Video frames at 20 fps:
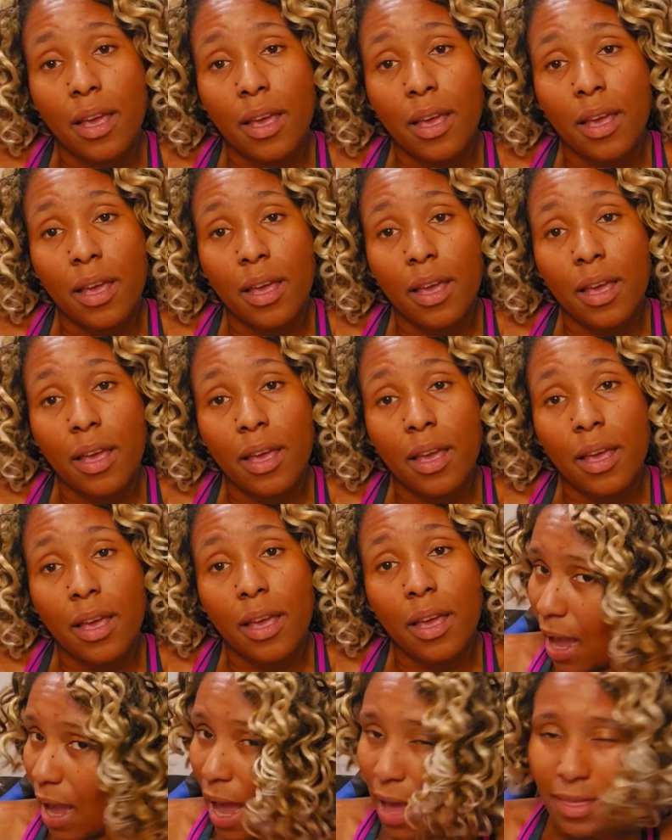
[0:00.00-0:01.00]

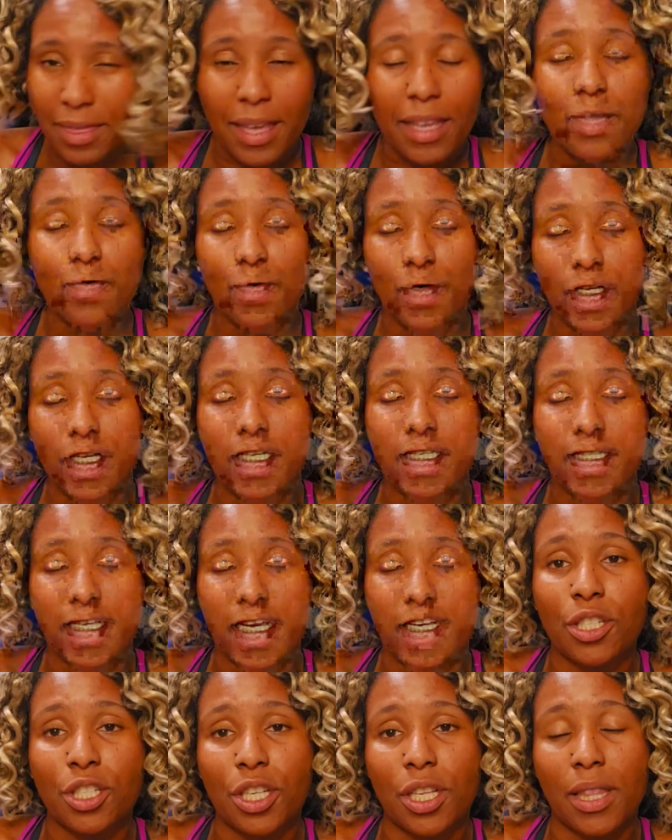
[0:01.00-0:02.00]
And I think the
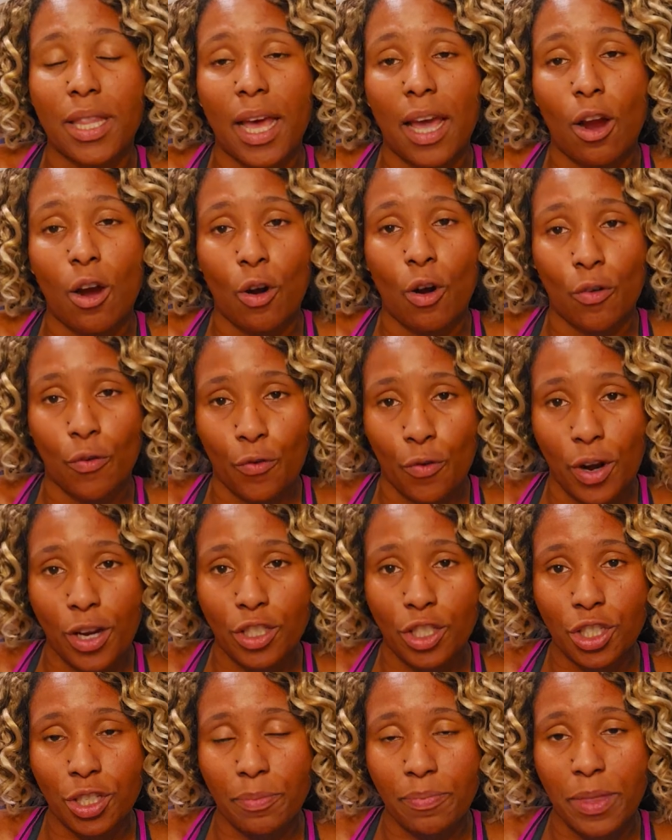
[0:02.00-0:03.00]
realization that her
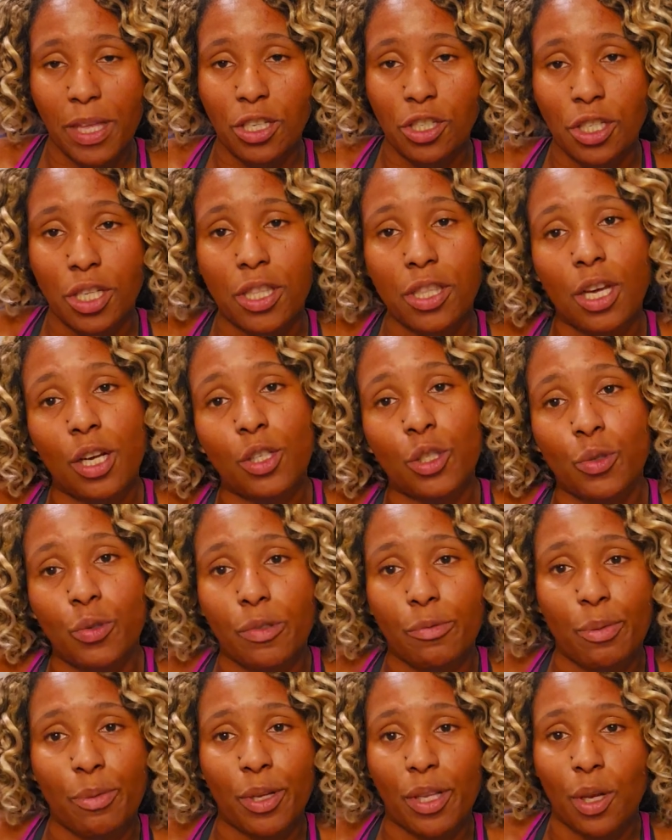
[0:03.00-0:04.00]
friendship that she thought she
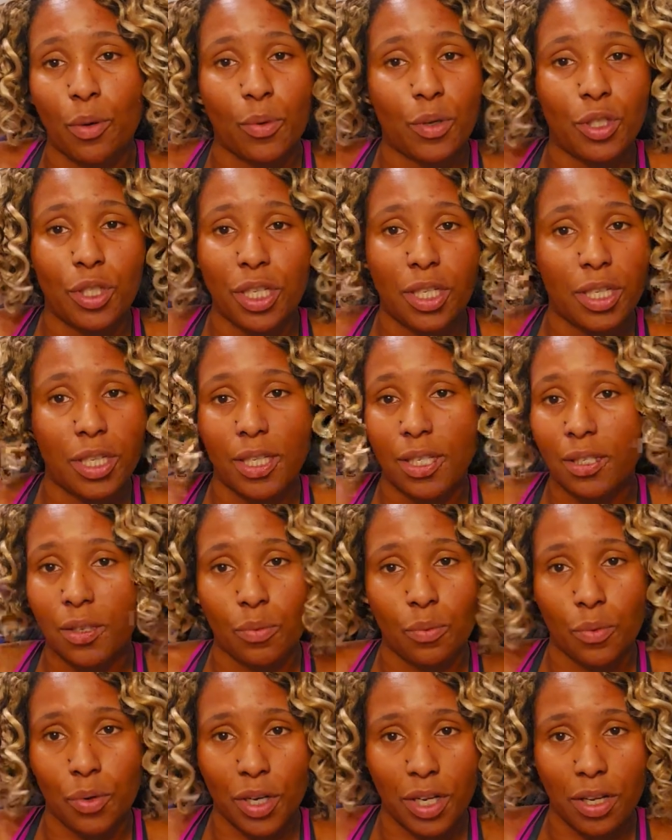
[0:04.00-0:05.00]
was building with Gina
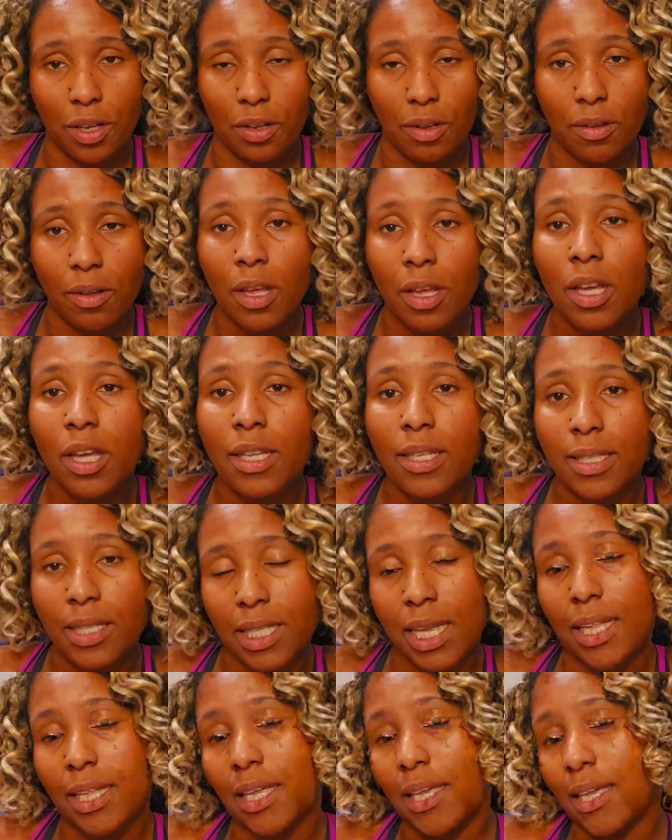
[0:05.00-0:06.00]
isn't real
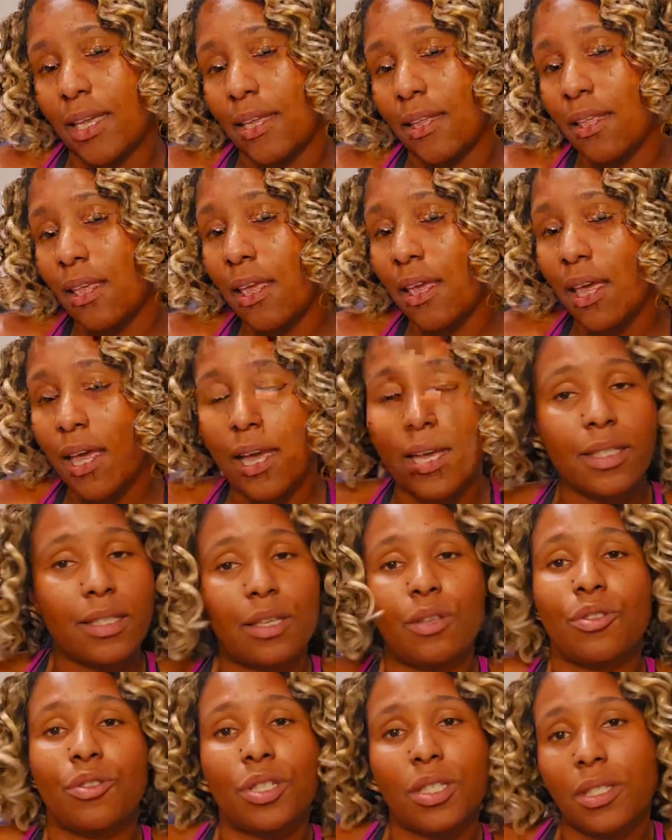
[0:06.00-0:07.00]
set in. And
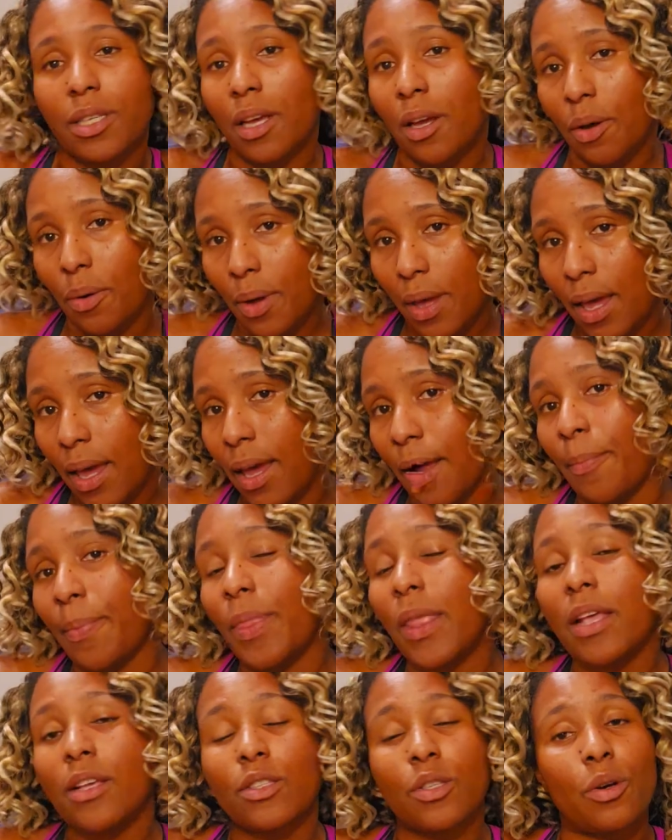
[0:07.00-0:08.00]
so she's like, okay.
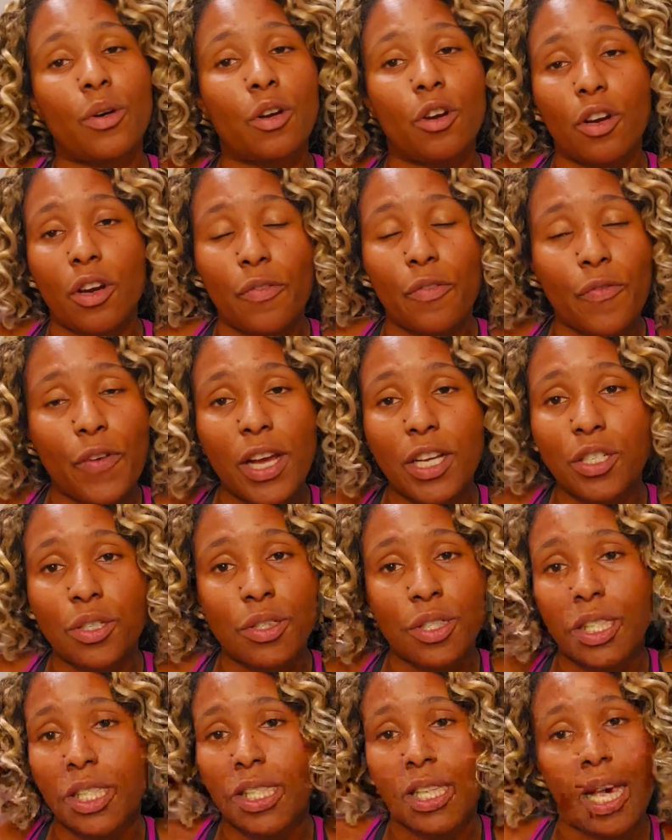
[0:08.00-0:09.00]
So in her confessional,
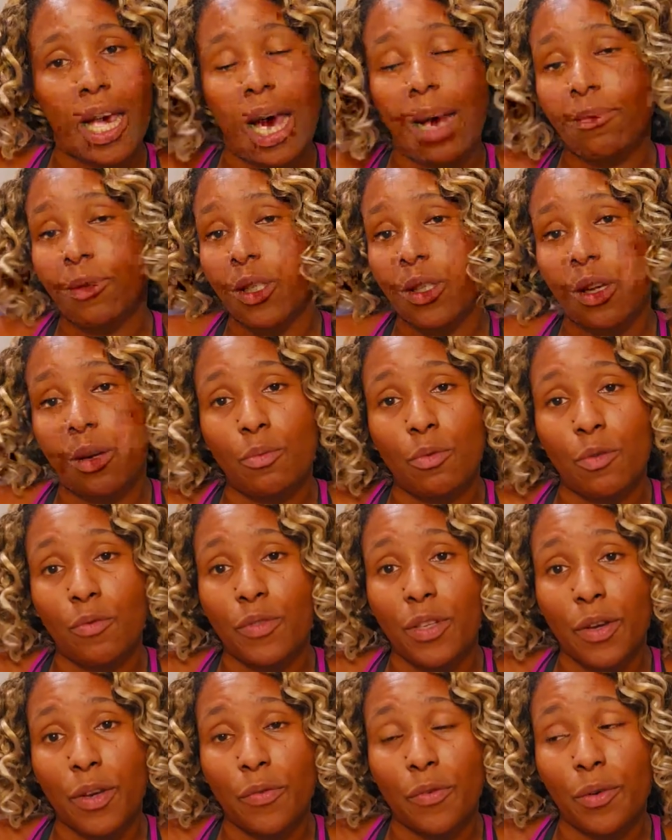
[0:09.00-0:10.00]
she's like, I'm just going to move
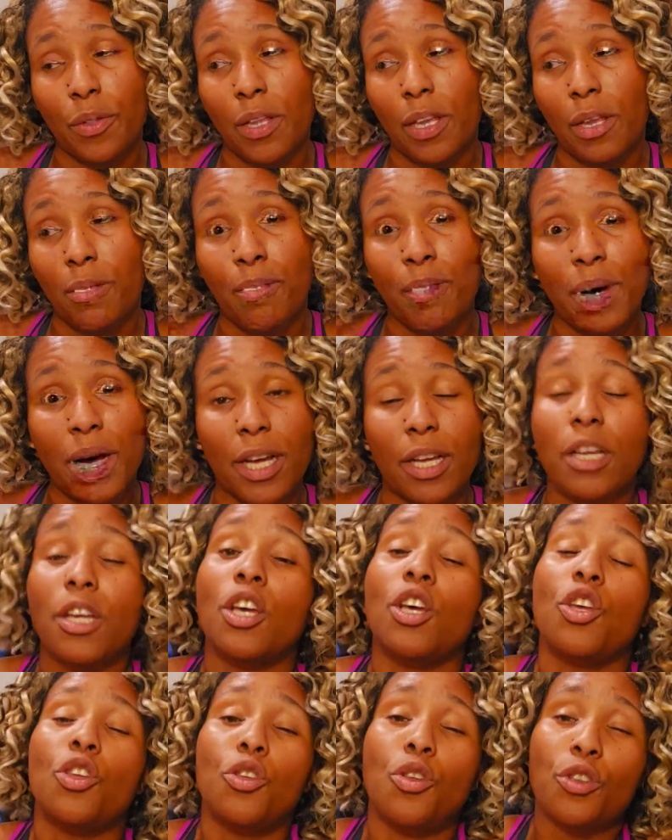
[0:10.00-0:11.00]
differently. But
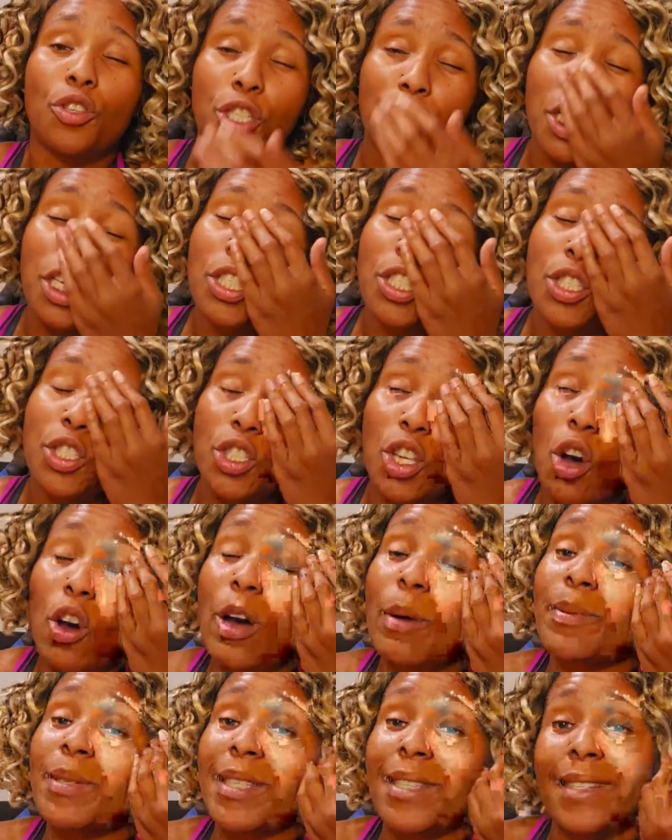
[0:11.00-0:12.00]
she's so
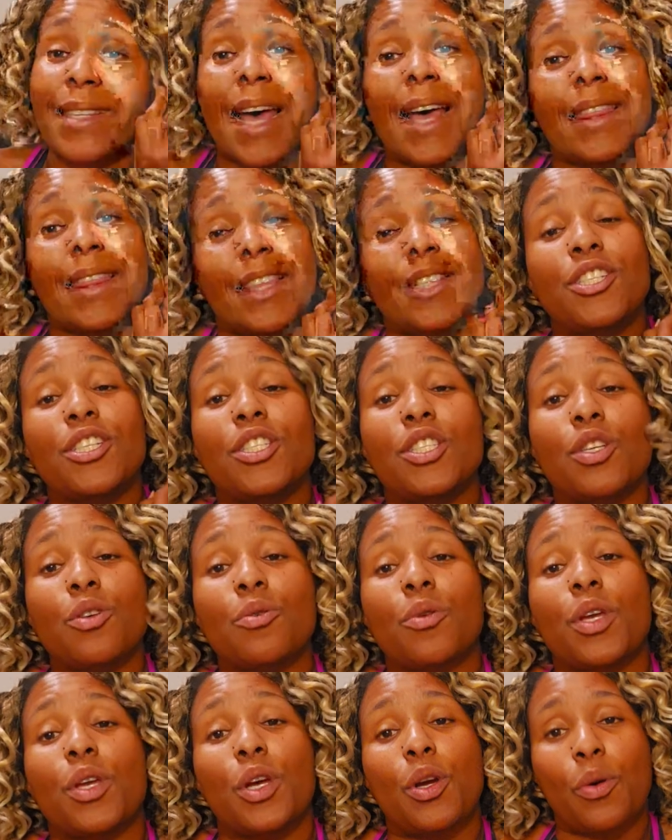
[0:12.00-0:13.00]
upset that she's
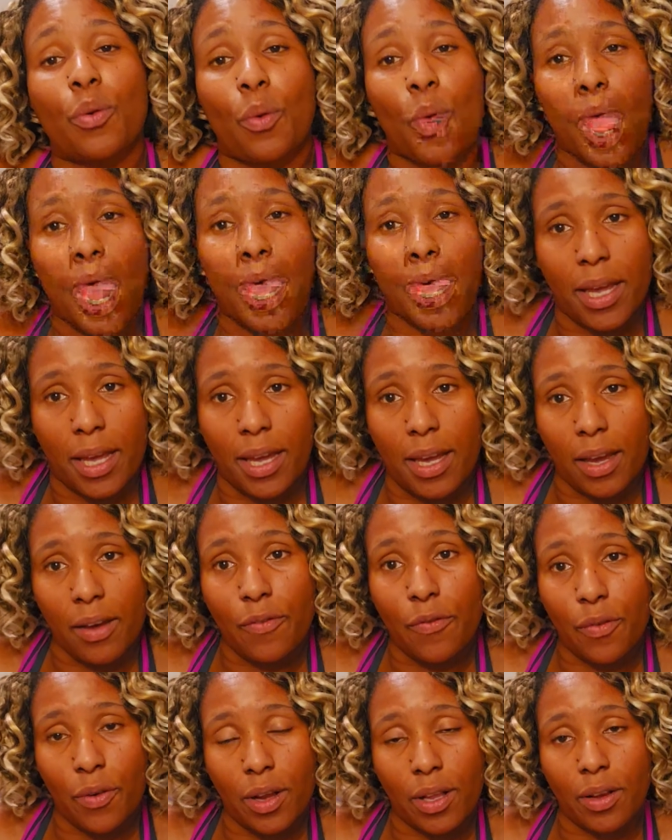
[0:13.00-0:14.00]
literally crying in
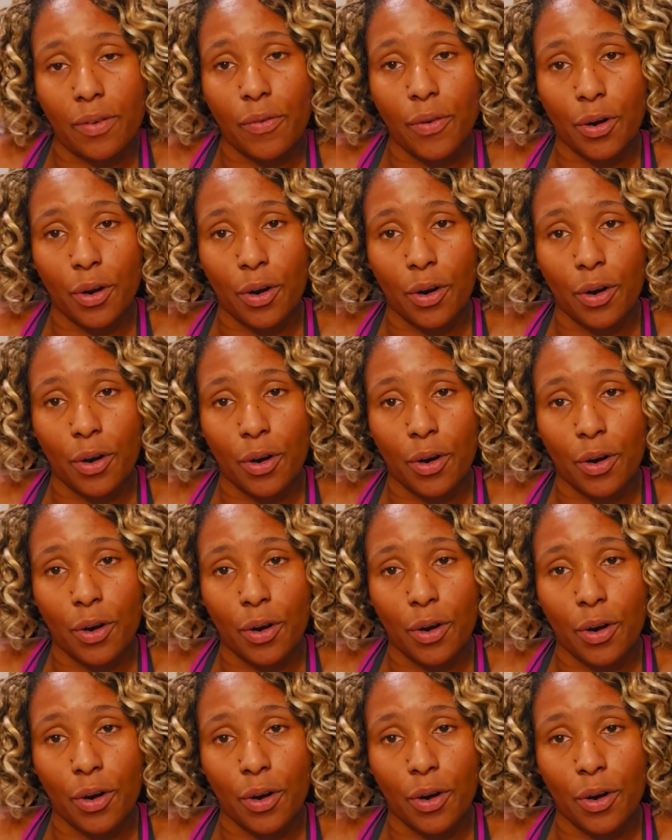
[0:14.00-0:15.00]
front of her
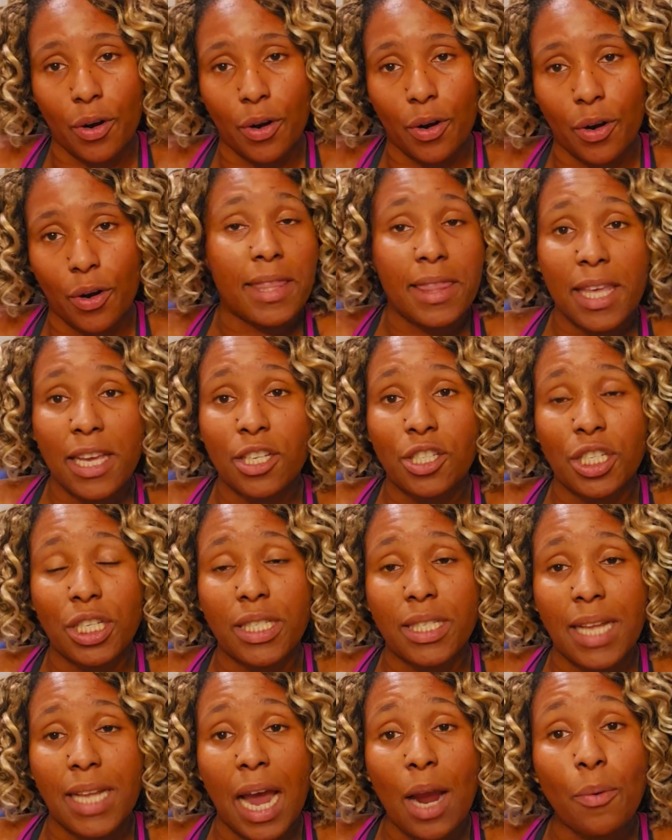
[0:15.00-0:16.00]
because I think
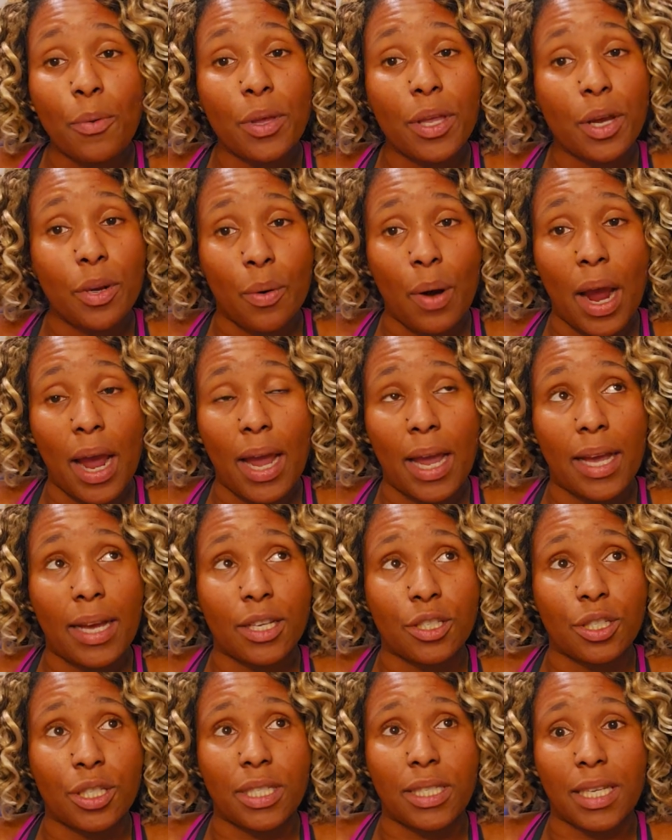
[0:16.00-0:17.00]
she's not really crying
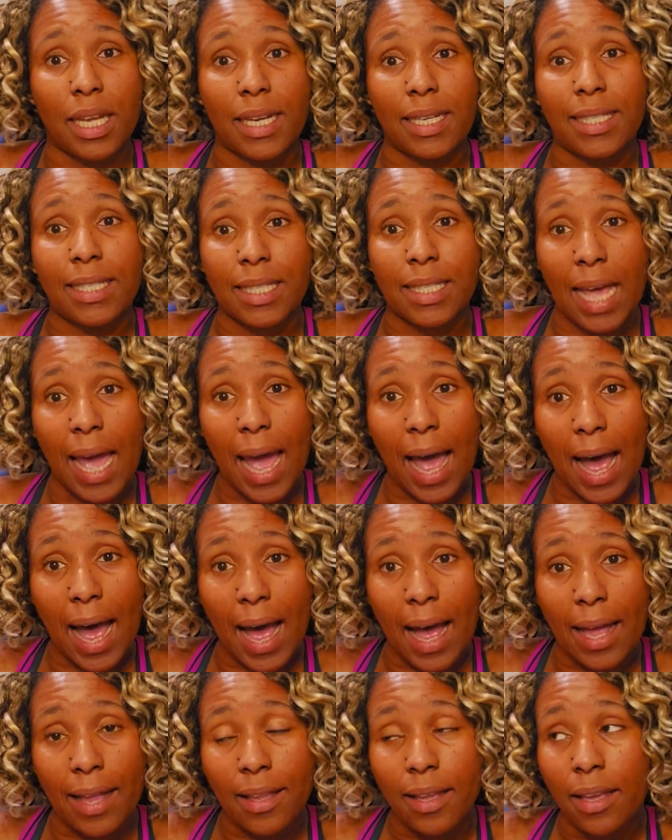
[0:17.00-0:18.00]
because she's like
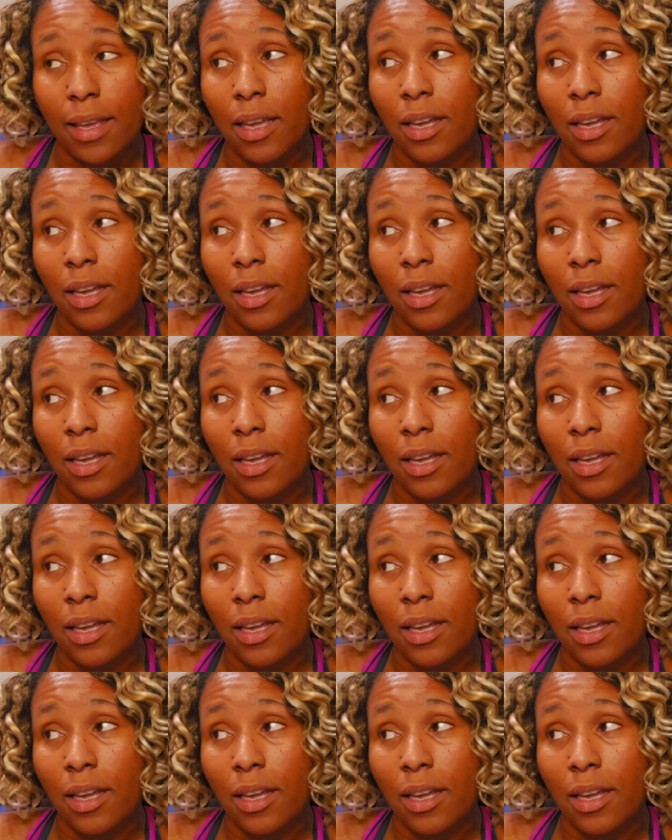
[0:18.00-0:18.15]
sad.